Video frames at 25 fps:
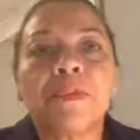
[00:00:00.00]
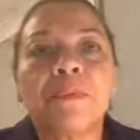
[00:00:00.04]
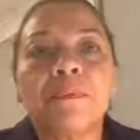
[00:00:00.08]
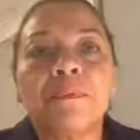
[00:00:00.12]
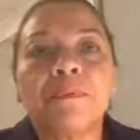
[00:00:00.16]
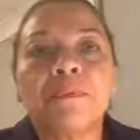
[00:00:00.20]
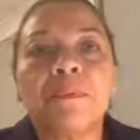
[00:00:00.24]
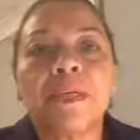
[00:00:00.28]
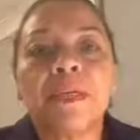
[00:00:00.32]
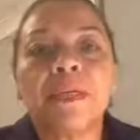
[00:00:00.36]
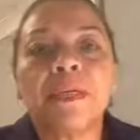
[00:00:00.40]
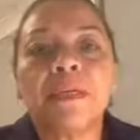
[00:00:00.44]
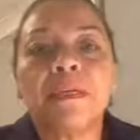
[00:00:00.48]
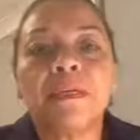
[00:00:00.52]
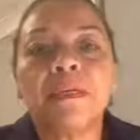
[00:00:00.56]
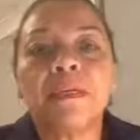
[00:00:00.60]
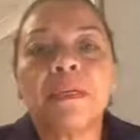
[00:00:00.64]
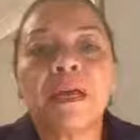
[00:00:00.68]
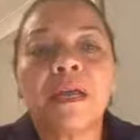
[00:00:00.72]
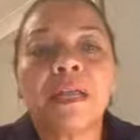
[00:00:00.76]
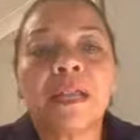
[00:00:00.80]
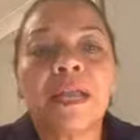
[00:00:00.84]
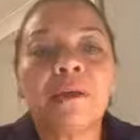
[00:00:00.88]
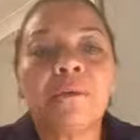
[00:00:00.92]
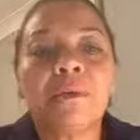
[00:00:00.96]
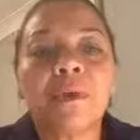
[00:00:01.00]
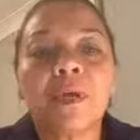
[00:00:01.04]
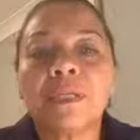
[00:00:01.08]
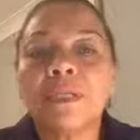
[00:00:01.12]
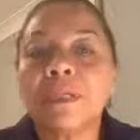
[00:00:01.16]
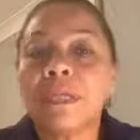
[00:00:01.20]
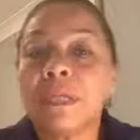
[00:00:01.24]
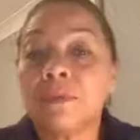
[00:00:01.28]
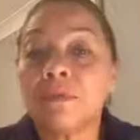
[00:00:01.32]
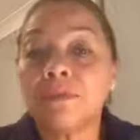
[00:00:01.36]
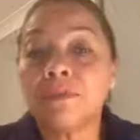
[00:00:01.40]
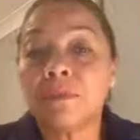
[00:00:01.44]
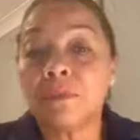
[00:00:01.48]
we allow
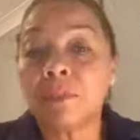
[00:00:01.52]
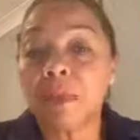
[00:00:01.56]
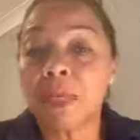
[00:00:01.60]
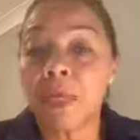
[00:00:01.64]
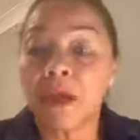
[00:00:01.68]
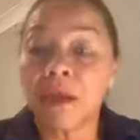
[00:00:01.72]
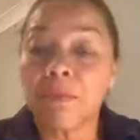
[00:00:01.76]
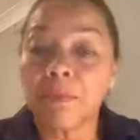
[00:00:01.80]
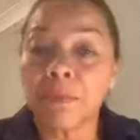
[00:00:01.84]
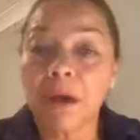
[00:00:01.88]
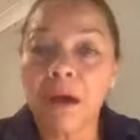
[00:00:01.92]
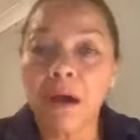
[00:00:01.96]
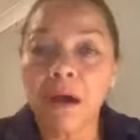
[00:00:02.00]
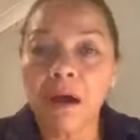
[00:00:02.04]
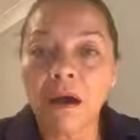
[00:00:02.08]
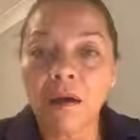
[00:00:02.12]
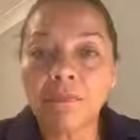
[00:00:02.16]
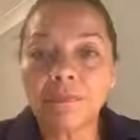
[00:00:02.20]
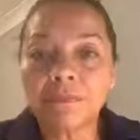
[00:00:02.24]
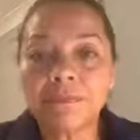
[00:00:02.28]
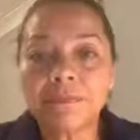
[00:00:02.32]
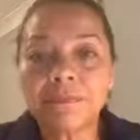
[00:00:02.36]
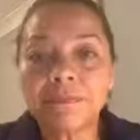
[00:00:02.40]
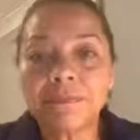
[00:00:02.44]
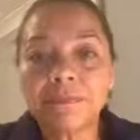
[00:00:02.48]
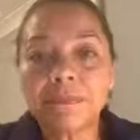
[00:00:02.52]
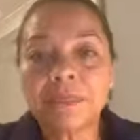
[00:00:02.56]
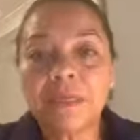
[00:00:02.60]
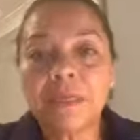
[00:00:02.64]
ourselves to become calm.